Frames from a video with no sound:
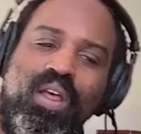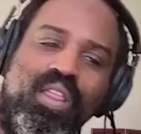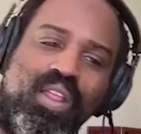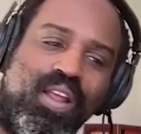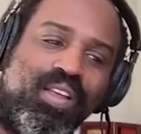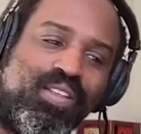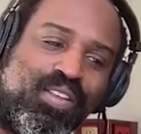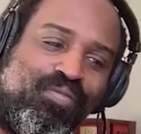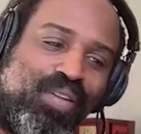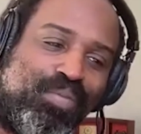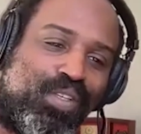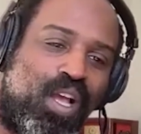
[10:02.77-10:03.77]
Then I
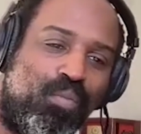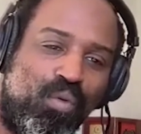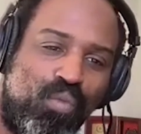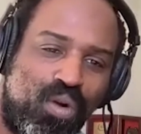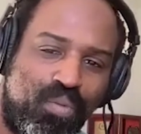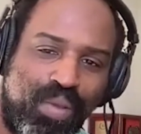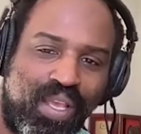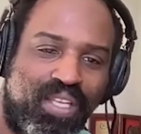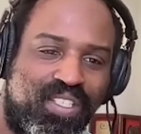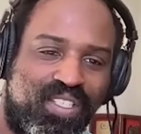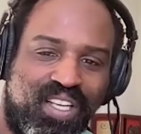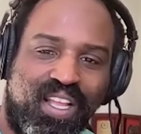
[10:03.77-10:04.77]
flipped a couple more
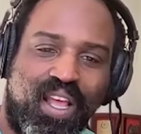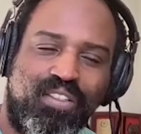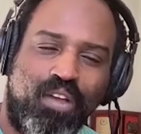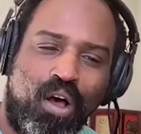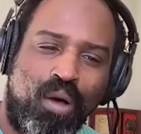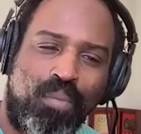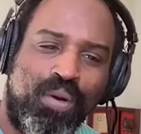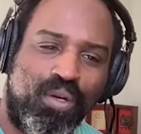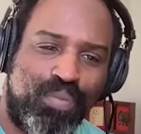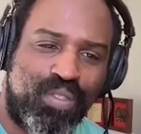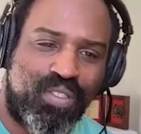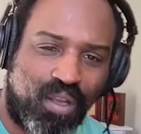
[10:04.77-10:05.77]
pages and I got the
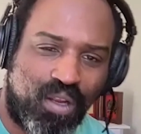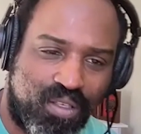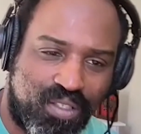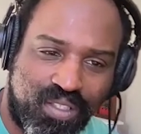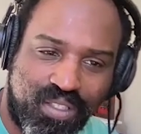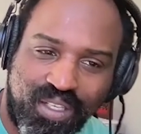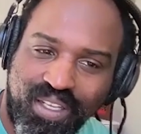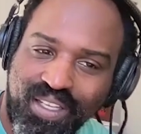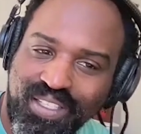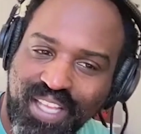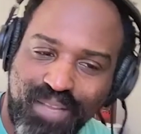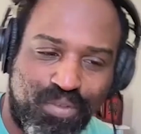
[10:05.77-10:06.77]
all-purpose yards.
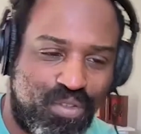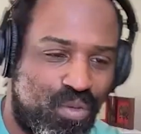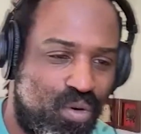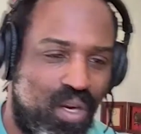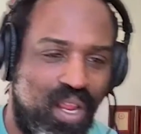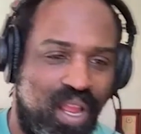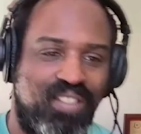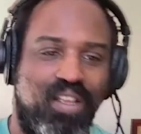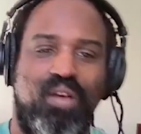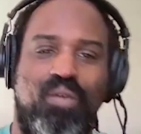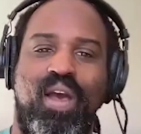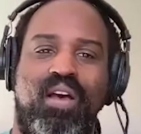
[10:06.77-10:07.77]
Same story. I
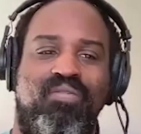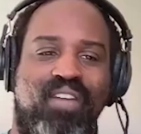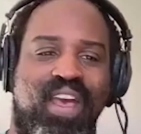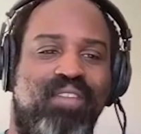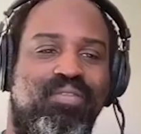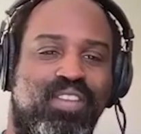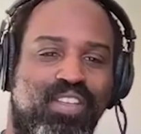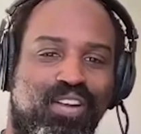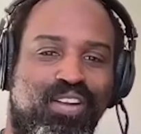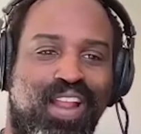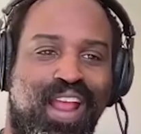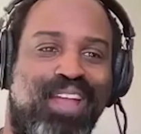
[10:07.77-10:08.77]
saw, wow, if I have a year
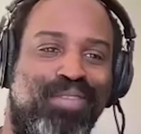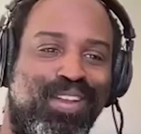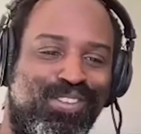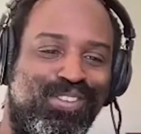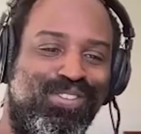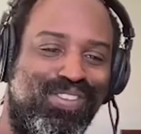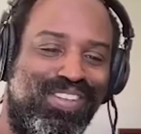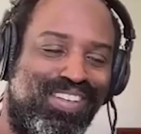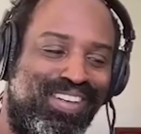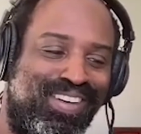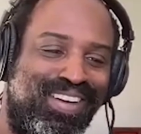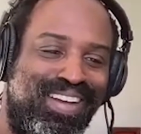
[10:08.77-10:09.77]
that I had my junior
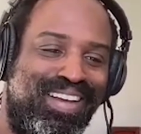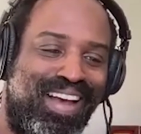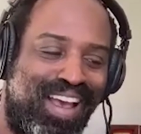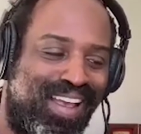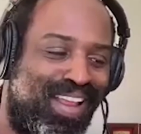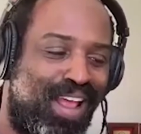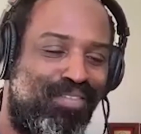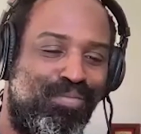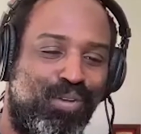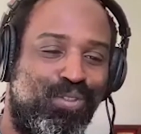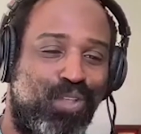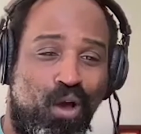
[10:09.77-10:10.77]
year, I can have the
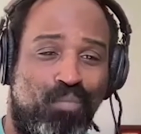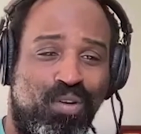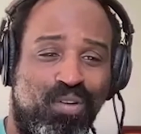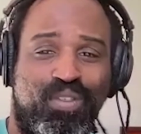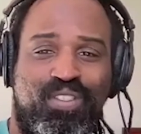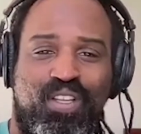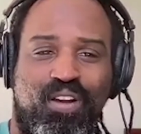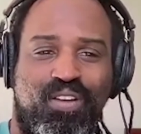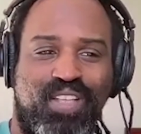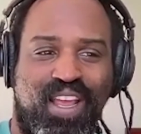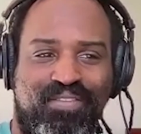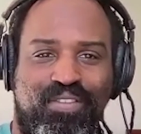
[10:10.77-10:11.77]
most all-purpose
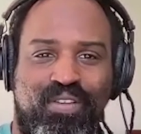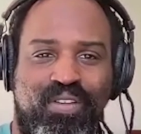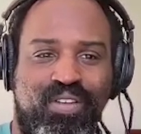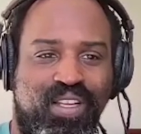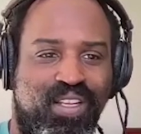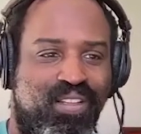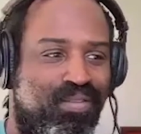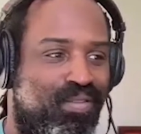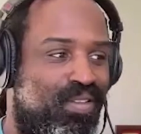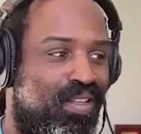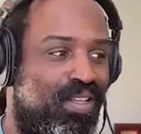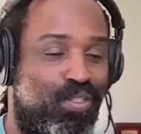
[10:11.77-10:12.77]
yards ever in
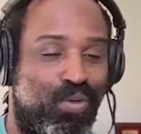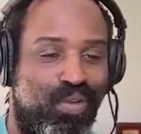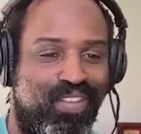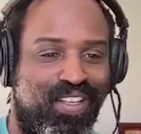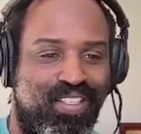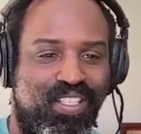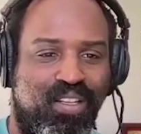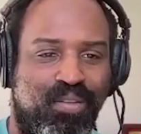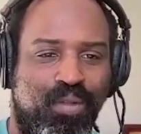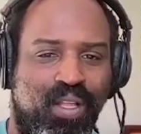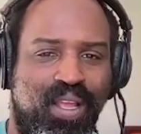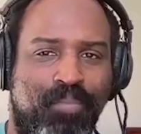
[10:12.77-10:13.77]
history of the
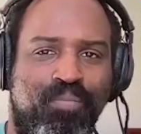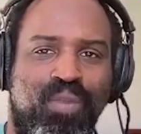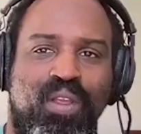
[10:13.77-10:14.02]
NCAA.